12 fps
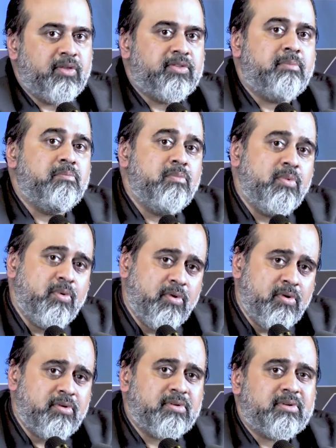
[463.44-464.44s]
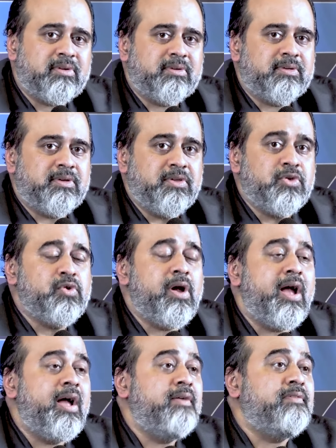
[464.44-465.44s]
the more you
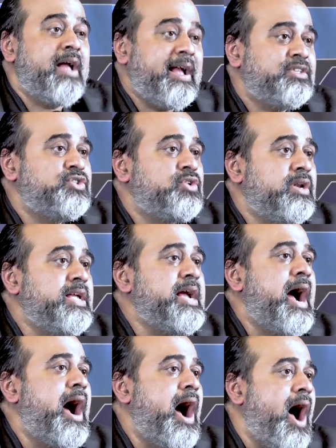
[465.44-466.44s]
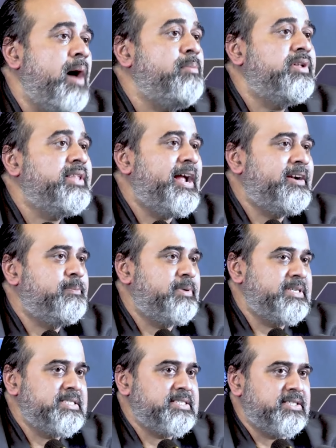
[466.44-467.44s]
have actually harmed that
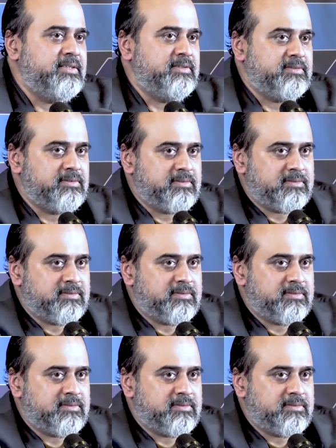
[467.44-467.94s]
person.